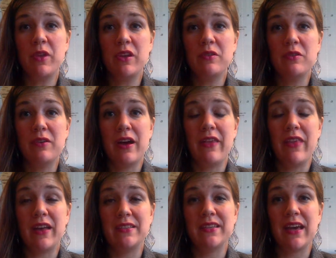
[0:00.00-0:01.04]
you, and
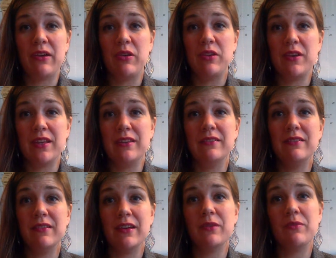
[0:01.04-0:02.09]
that's how you
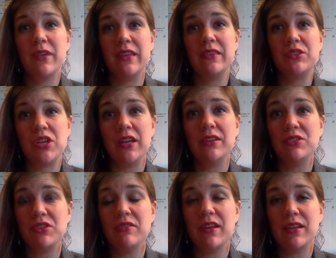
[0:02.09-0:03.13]
can get the
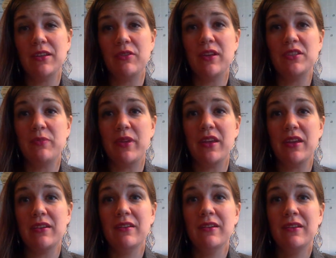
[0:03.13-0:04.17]
change you need. You need to
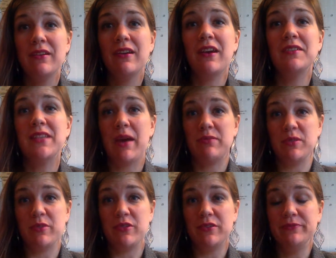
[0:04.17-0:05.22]
be
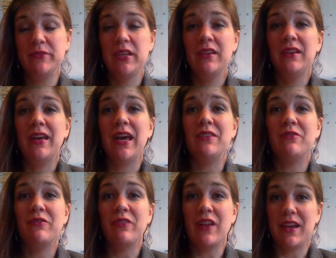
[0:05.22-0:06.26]
adaptable
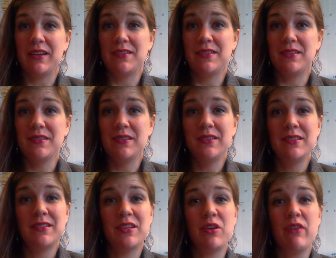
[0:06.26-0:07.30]
and flex.
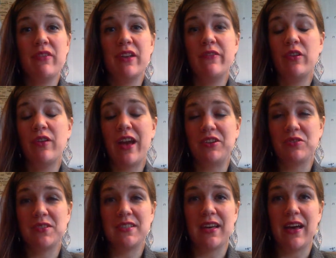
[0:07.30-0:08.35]
So even if your
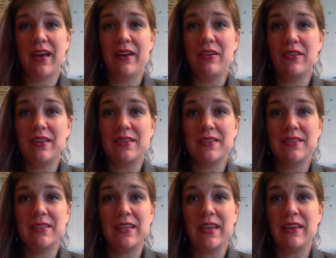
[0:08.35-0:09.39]
natural style
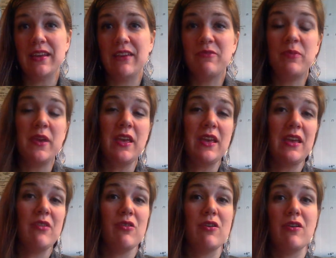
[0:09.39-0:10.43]
is
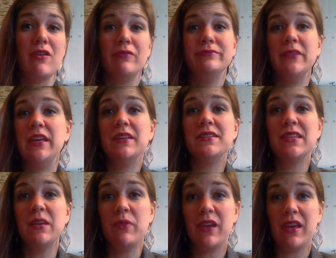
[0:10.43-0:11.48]
ENFP or
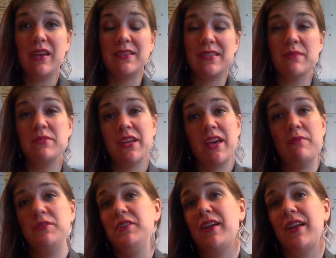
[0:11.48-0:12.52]
ENTP,
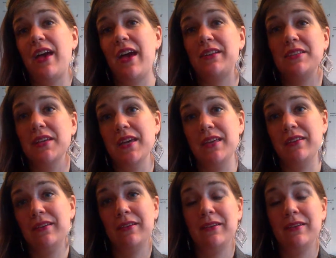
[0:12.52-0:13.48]
sometimes you got to act like